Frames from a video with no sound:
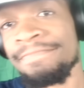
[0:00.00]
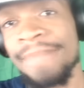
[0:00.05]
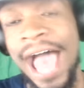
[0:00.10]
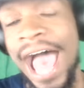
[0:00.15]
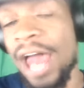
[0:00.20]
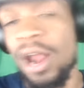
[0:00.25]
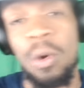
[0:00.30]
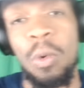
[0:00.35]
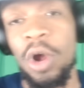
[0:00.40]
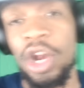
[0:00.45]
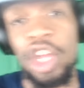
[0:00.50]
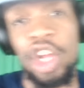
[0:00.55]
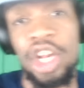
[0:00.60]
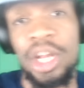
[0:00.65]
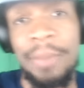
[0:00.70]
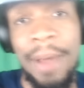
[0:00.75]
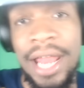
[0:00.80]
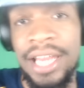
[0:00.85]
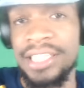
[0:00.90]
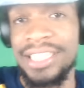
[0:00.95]
I don't want to hear
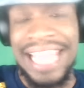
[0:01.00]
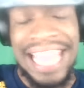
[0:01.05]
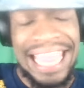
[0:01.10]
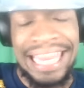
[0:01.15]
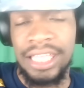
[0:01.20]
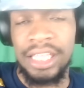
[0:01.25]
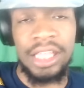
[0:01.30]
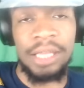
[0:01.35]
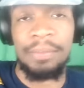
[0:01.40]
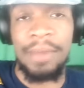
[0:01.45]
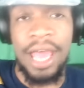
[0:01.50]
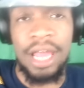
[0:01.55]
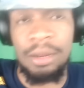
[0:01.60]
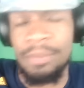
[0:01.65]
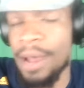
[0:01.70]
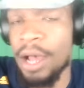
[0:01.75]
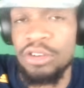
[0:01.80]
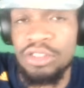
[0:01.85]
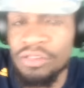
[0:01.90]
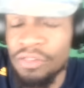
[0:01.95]
anybody say anything bad
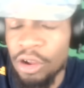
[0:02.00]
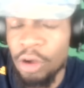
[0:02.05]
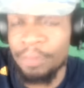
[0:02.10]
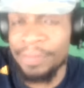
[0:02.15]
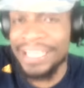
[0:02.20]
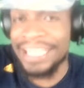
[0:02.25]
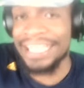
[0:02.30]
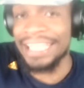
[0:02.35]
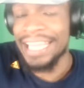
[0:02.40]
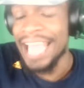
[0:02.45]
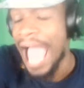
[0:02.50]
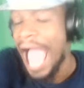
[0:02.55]
about JaVale McGee